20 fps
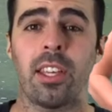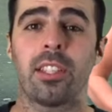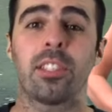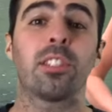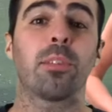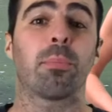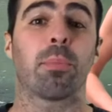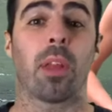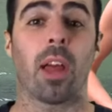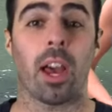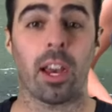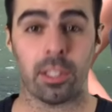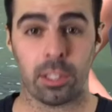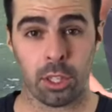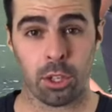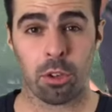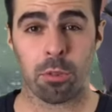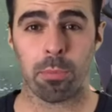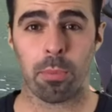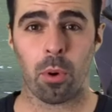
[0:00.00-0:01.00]
supplies
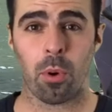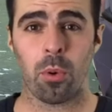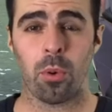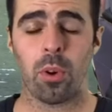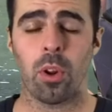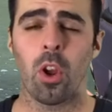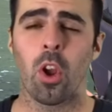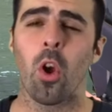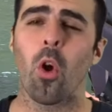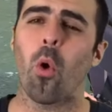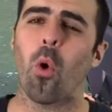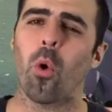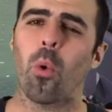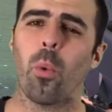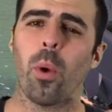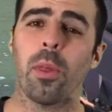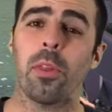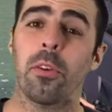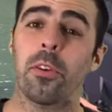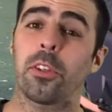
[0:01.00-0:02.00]
on your boat, or
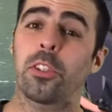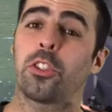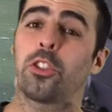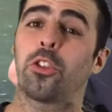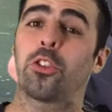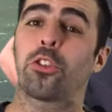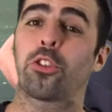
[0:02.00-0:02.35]
whether it's your